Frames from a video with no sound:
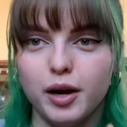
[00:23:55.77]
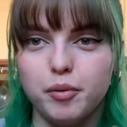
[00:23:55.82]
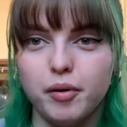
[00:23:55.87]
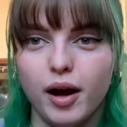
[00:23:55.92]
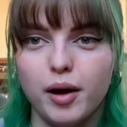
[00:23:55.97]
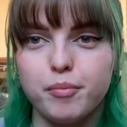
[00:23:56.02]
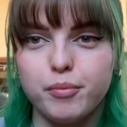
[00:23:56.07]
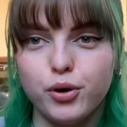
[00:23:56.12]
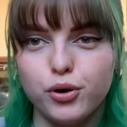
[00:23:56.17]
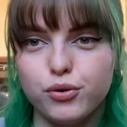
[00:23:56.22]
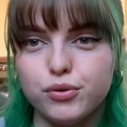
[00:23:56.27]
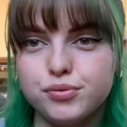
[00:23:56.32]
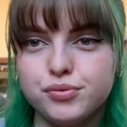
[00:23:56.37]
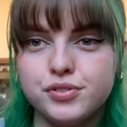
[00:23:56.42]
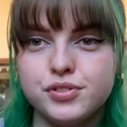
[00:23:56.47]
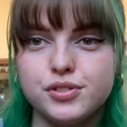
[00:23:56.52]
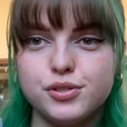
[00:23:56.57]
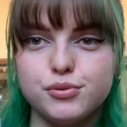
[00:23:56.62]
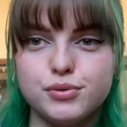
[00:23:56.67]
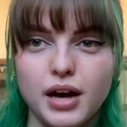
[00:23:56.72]
I
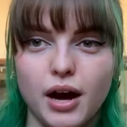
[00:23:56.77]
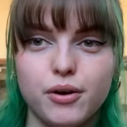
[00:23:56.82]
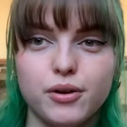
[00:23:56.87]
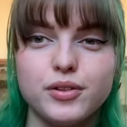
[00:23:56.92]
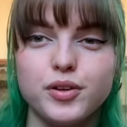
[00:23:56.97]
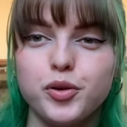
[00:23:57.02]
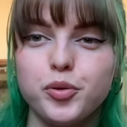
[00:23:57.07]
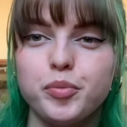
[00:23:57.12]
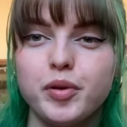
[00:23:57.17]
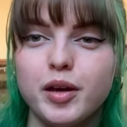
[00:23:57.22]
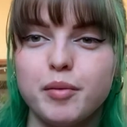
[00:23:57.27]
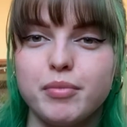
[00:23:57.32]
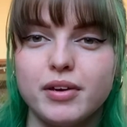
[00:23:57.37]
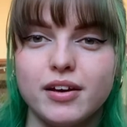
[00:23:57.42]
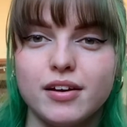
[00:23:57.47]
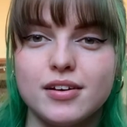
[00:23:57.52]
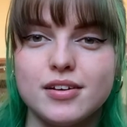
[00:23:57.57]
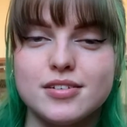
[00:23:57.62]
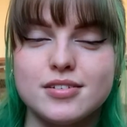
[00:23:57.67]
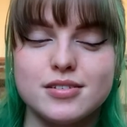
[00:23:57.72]
moved you down a little bit
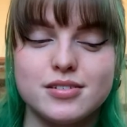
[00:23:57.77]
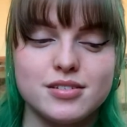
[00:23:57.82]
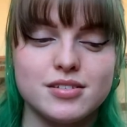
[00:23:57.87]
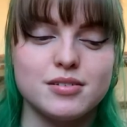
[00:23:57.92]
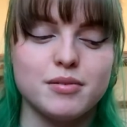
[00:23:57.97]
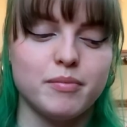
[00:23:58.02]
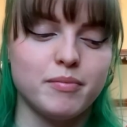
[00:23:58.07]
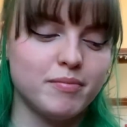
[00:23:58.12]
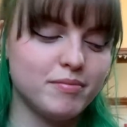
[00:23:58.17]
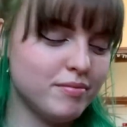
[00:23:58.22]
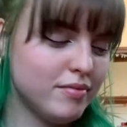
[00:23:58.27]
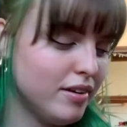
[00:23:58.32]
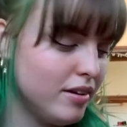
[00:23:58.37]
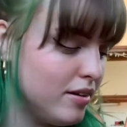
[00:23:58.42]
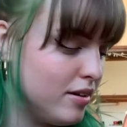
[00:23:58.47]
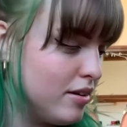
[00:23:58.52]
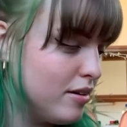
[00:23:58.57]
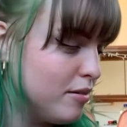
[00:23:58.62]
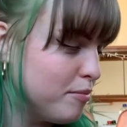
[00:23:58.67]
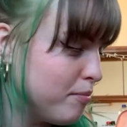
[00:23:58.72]
because
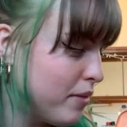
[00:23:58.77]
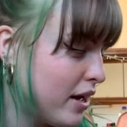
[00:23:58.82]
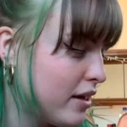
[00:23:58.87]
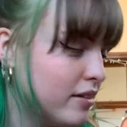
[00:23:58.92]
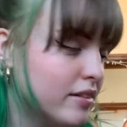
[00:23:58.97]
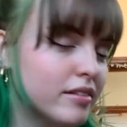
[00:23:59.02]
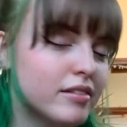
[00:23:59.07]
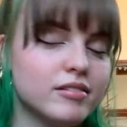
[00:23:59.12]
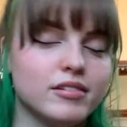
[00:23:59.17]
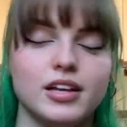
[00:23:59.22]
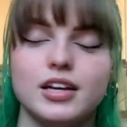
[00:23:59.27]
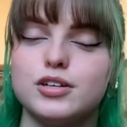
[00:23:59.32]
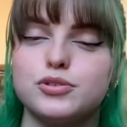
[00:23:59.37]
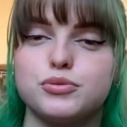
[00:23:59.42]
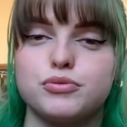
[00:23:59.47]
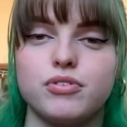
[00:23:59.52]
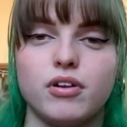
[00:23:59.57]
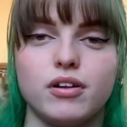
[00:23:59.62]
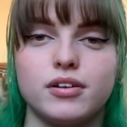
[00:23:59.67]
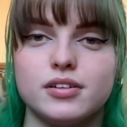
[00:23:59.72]
my legs were
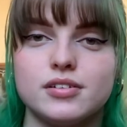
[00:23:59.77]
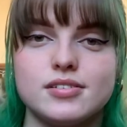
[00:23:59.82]
falling